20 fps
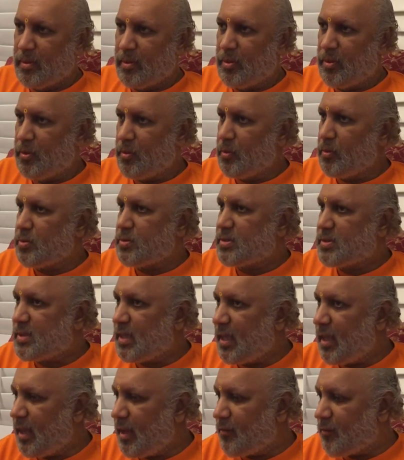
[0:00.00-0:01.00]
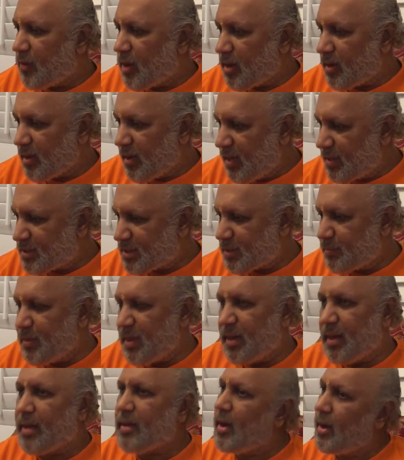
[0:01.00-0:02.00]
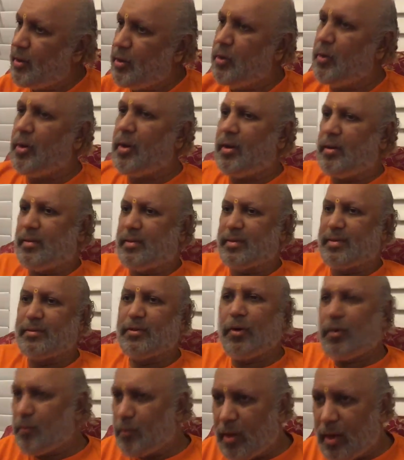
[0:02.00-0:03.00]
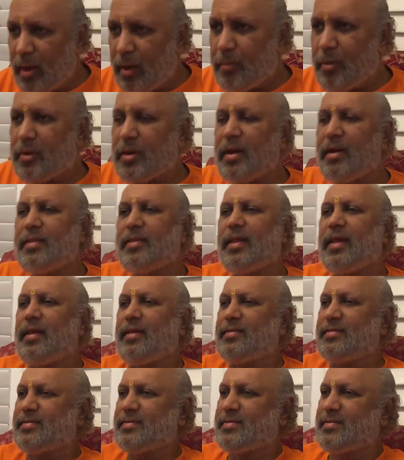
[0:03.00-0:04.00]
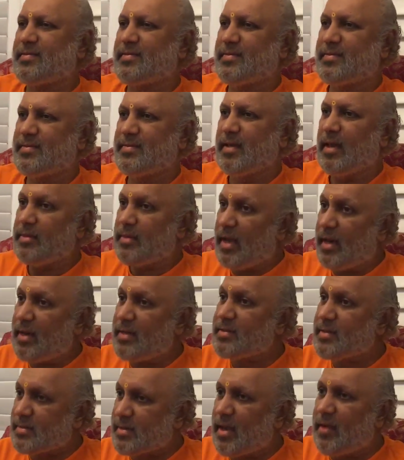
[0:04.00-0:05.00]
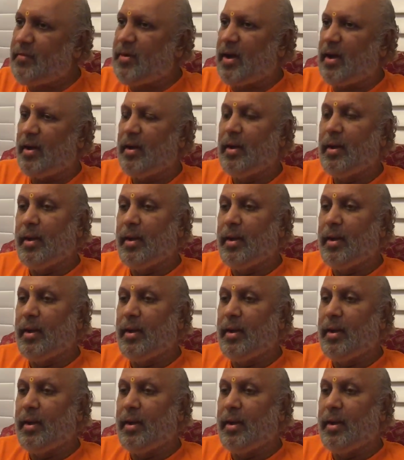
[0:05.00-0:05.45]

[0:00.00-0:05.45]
You see what needs to be done and do it. Don't worry about anything else. And that is a seva.